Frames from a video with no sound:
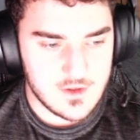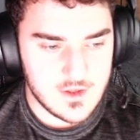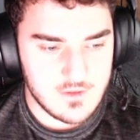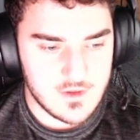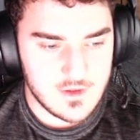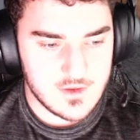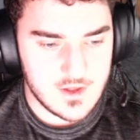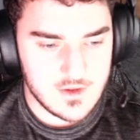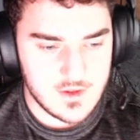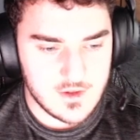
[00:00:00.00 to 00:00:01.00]
And even at
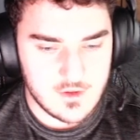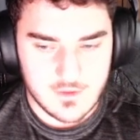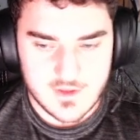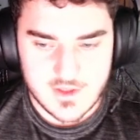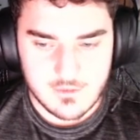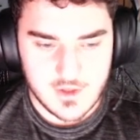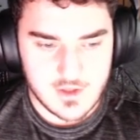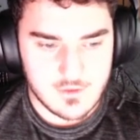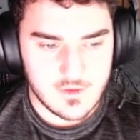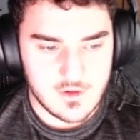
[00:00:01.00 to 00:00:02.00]
that, they could always come
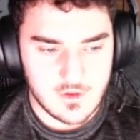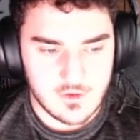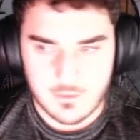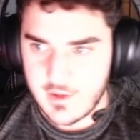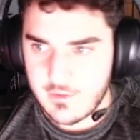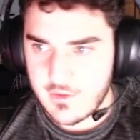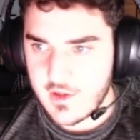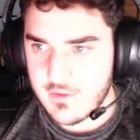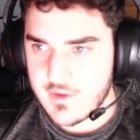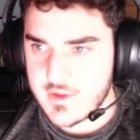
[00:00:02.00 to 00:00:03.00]
back with another buy one,
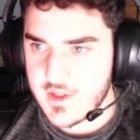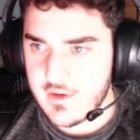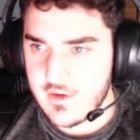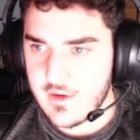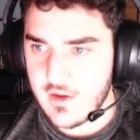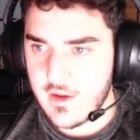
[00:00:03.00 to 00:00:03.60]
get one sale.